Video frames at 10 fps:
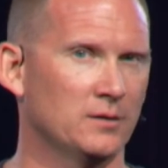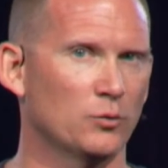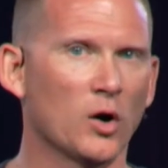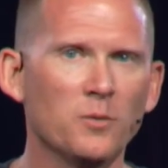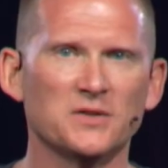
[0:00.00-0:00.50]

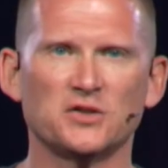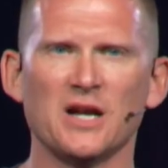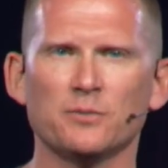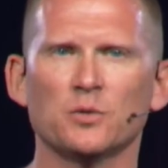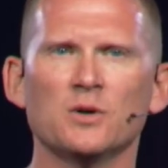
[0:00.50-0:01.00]
Romans
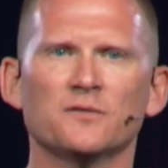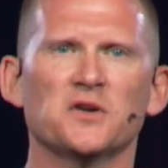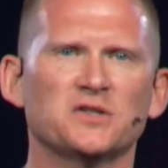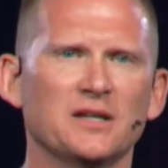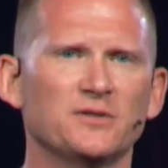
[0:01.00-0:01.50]
chapter 1,
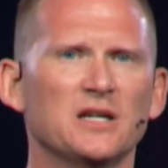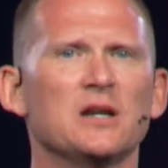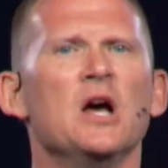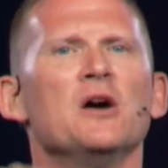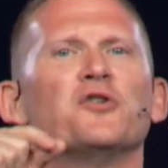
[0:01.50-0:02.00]
verse 17.
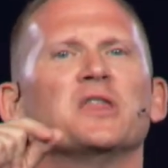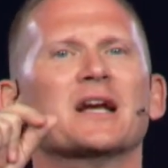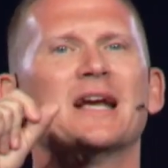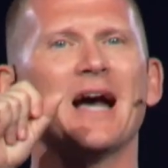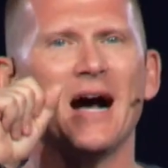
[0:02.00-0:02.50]
For the
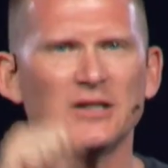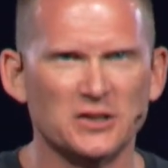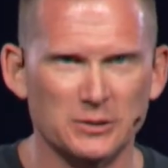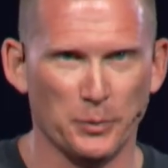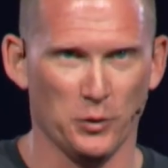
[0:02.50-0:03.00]

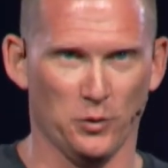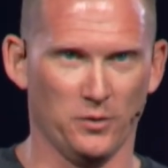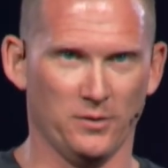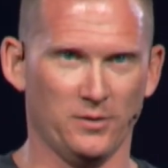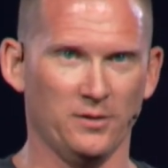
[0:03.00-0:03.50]
gospel,
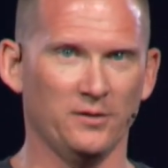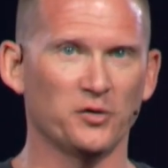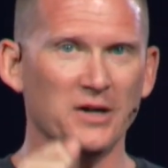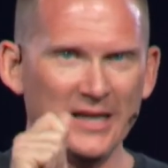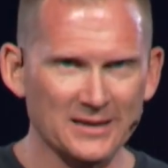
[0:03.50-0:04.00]

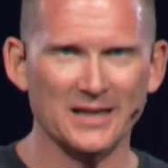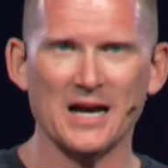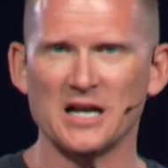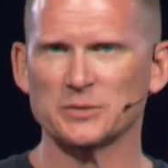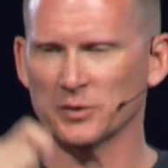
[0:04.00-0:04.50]
for in the
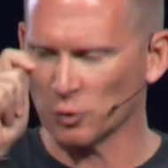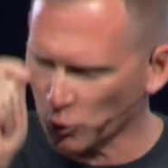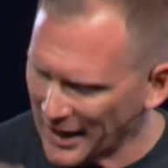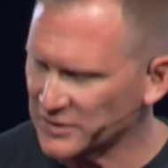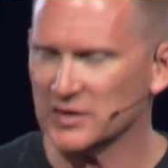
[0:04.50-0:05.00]
gospel, the
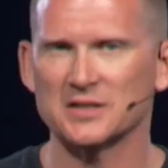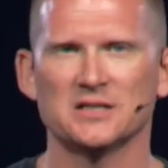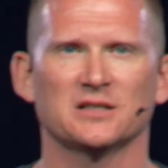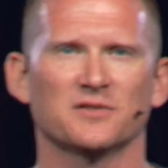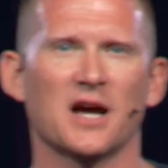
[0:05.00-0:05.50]

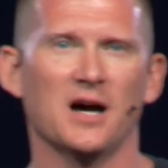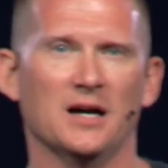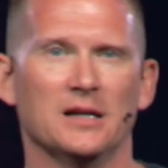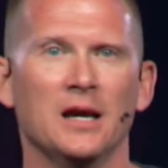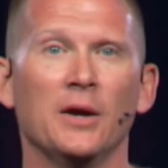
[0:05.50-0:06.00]
righteousness of
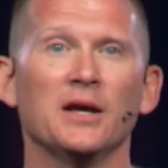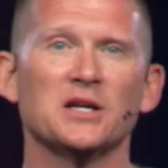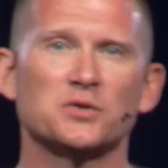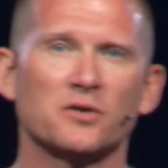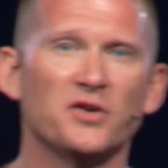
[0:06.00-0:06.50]
God
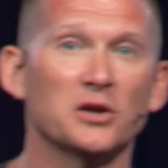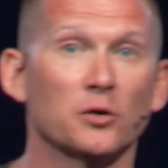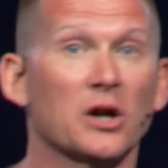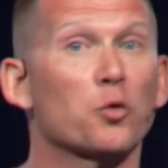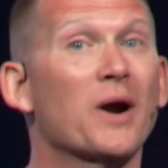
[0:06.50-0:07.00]
is
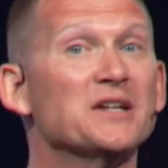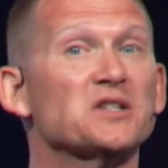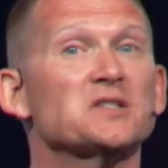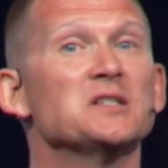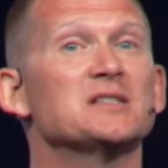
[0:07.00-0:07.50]
revealed, a
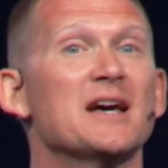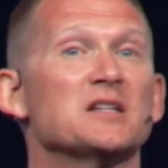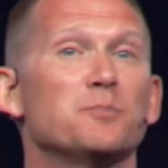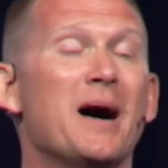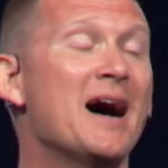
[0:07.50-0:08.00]
righteousness that
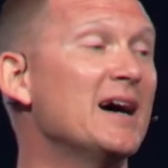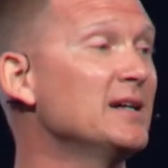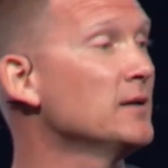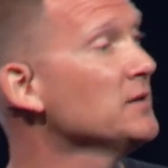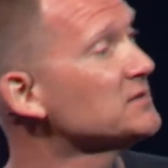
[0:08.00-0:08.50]
is
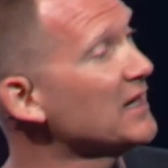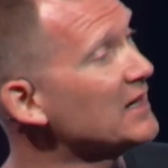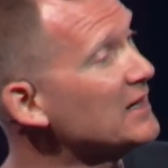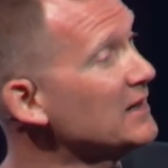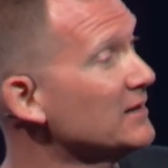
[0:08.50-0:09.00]
by, say it
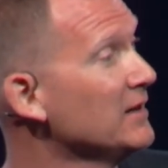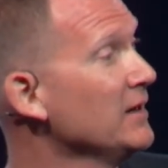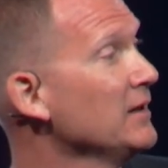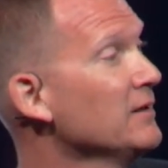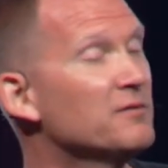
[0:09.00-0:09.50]
again,
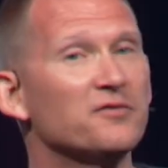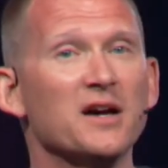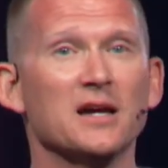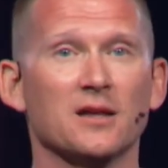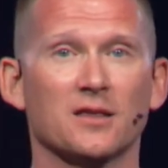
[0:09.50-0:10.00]

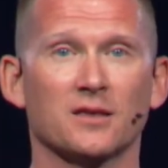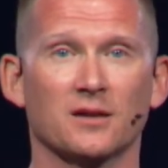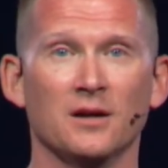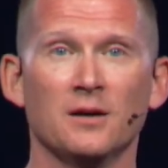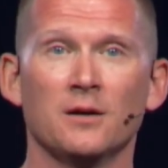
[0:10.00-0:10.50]

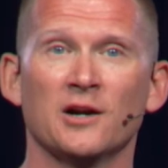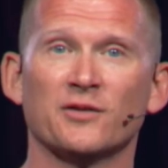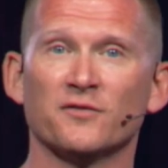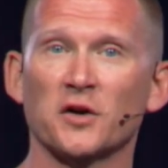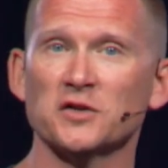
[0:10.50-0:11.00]
faith.
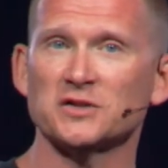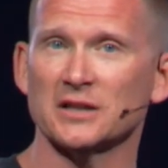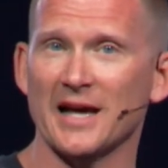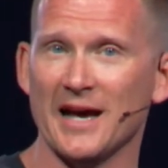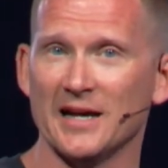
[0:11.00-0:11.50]
From first to
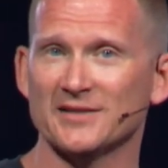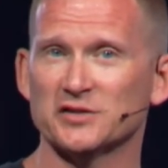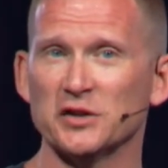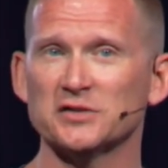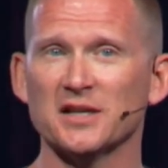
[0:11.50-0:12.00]

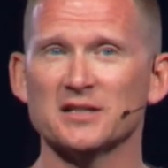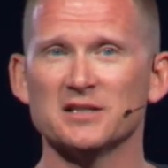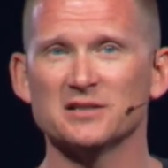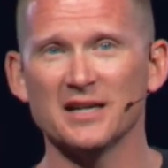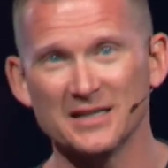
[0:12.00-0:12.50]
last, just as
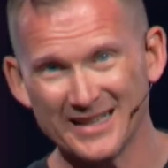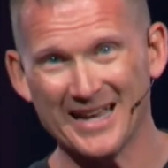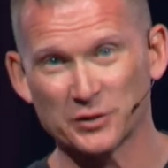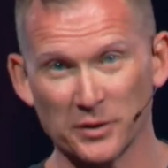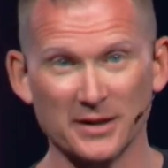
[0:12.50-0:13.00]
is,
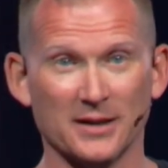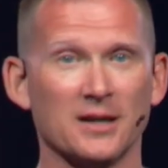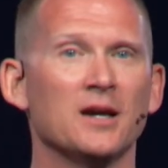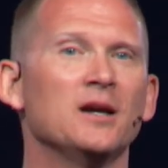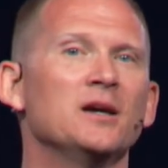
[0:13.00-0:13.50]
as
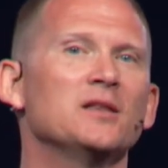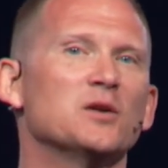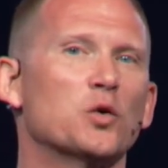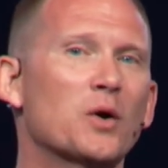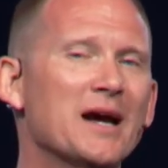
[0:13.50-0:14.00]
written,
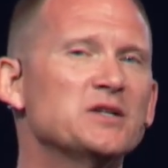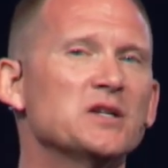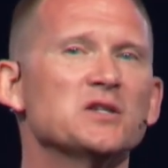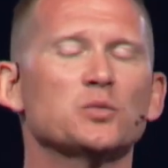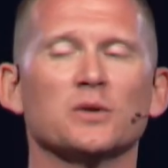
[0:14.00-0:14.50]
the
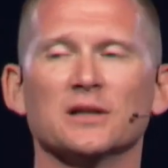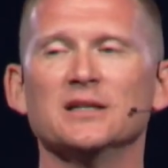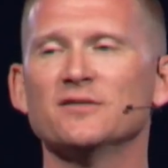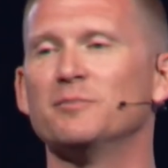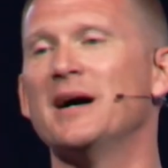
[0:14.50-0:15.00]
righteous will
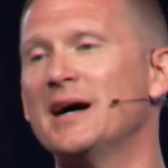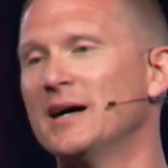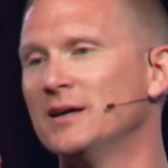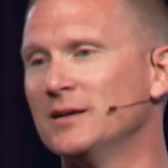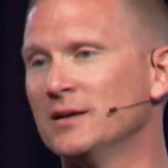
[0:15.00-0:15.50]
live by